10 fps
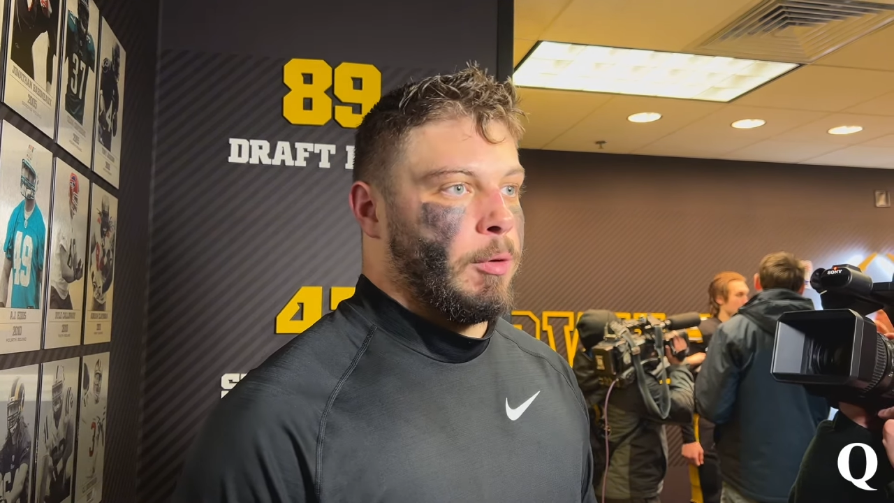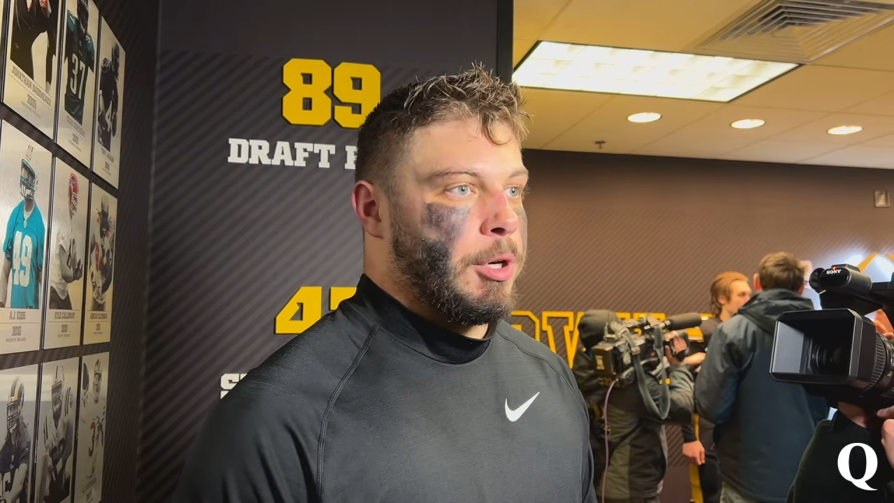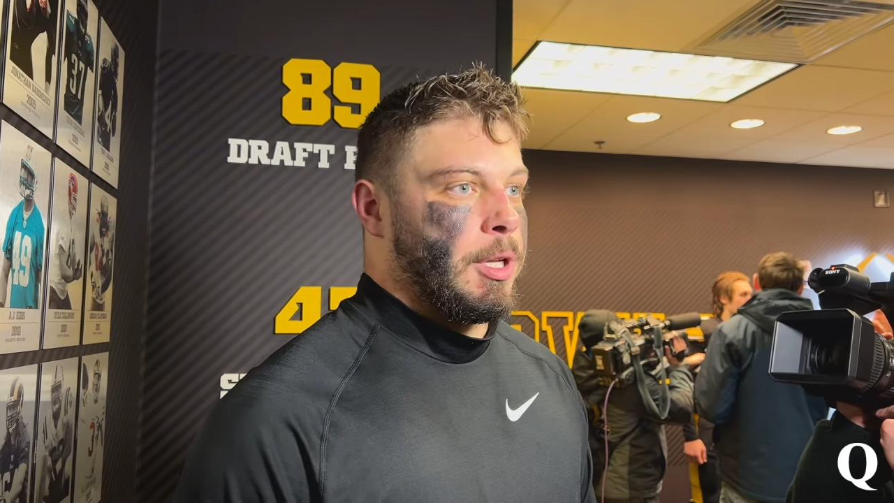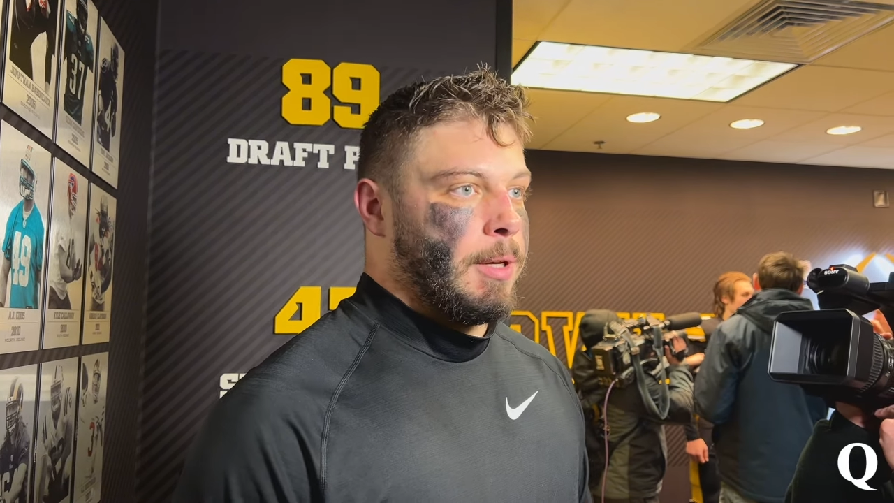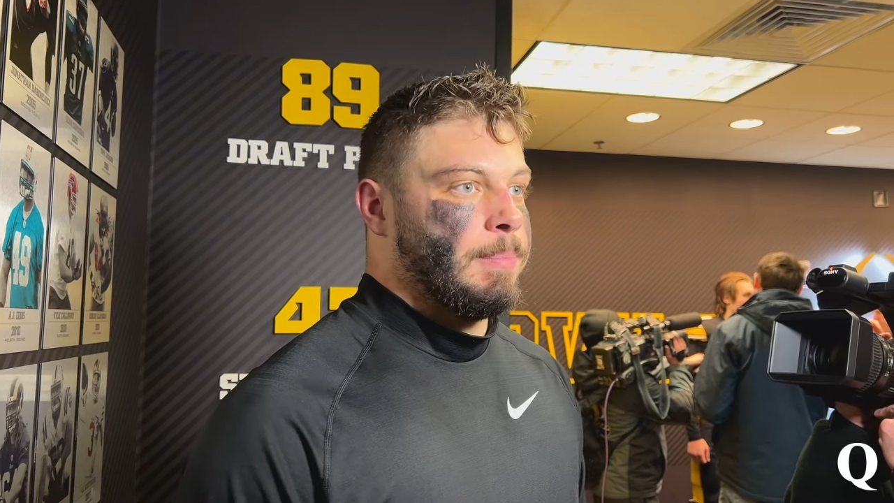
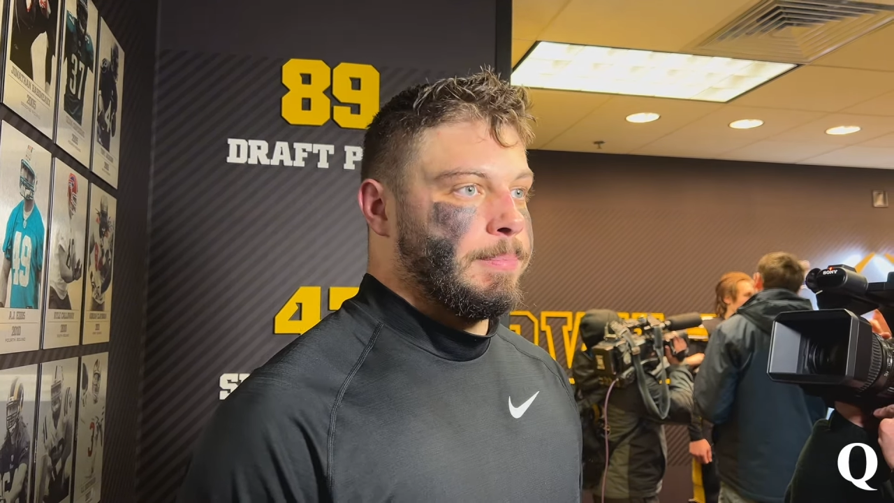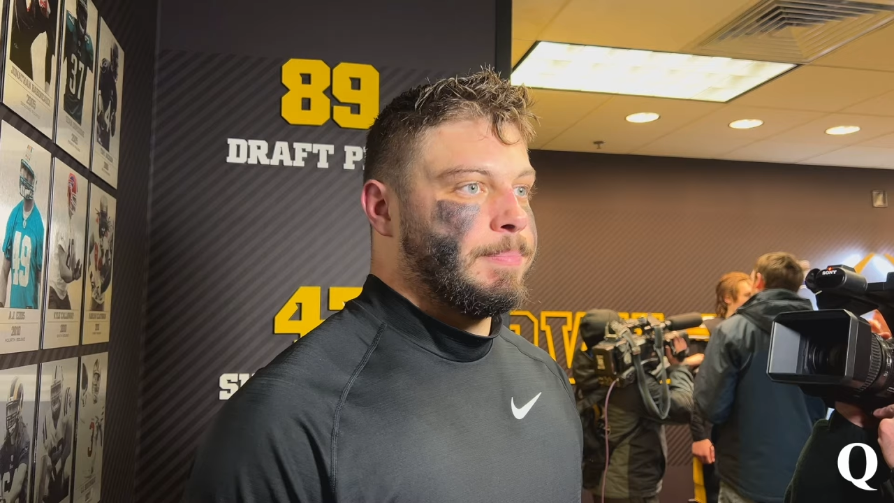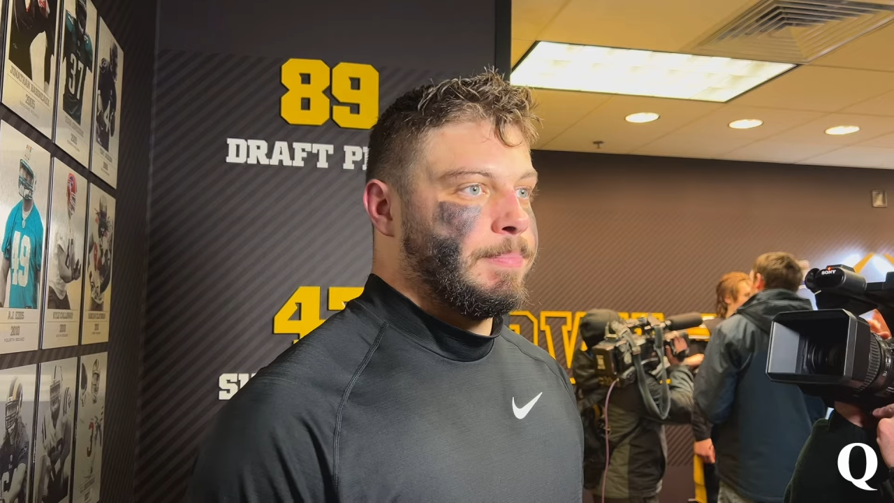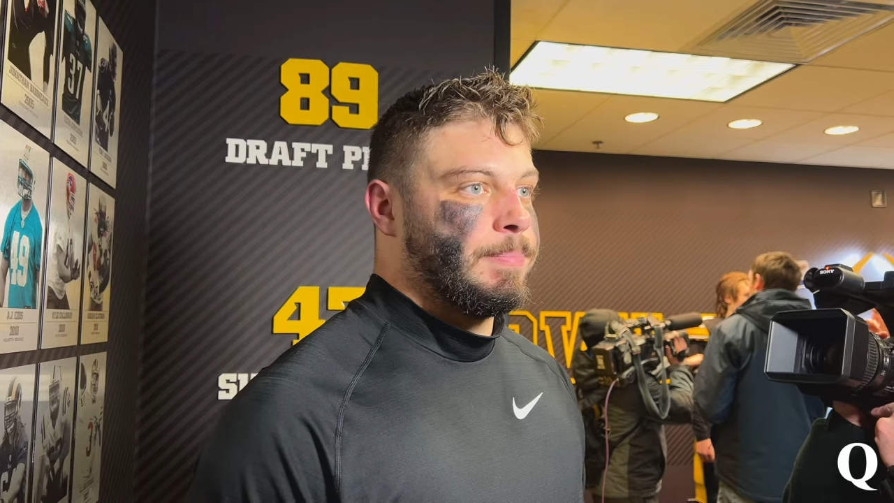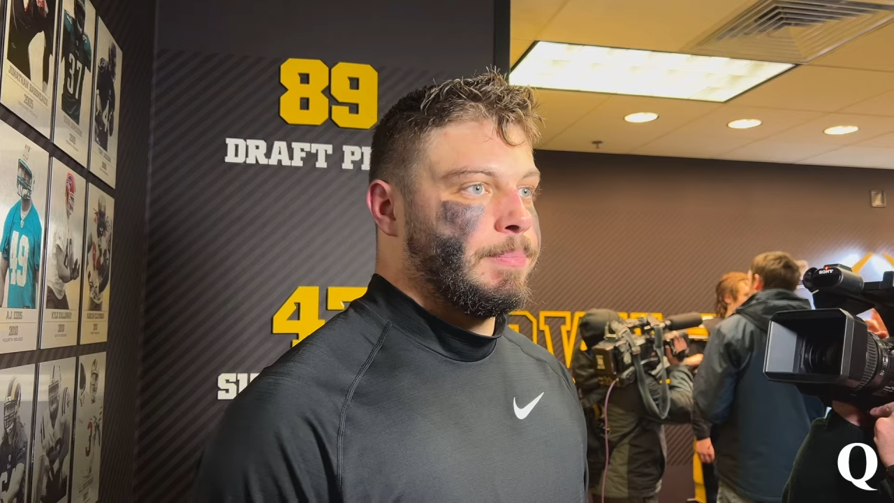Fortunately,
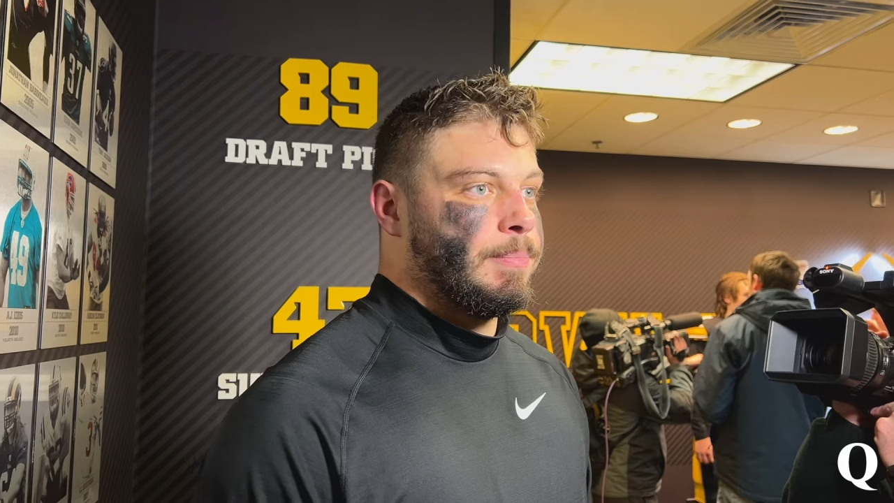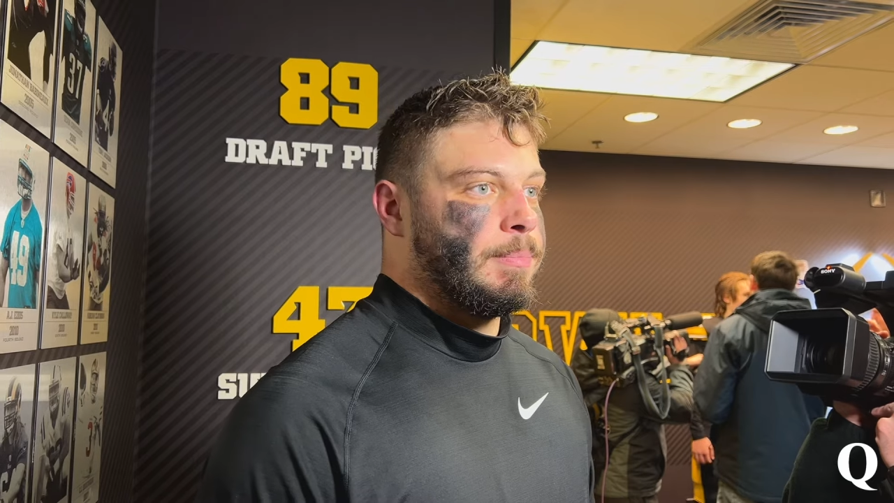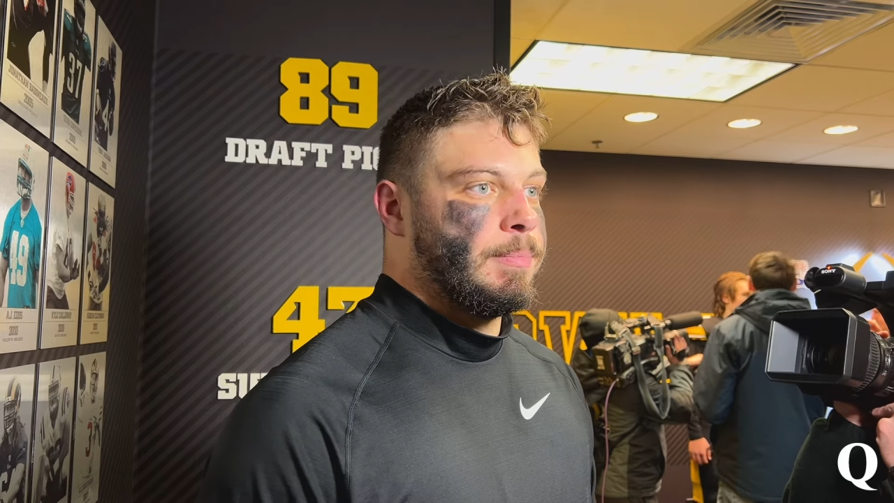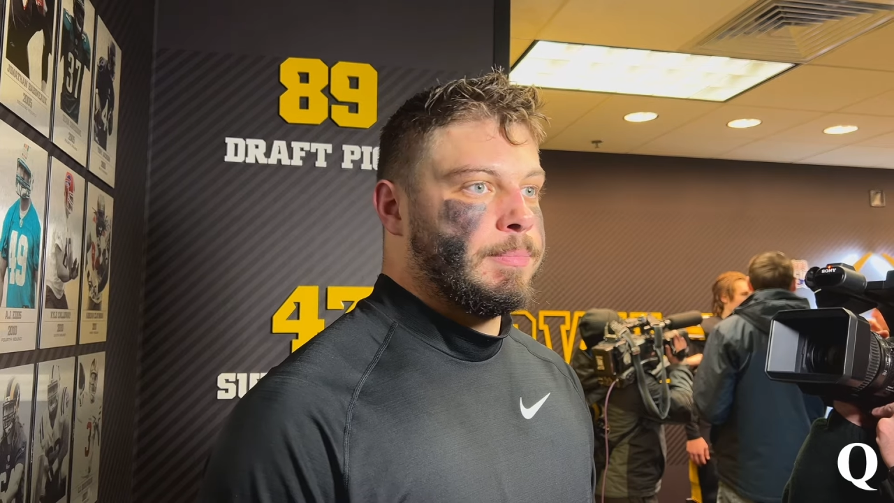you had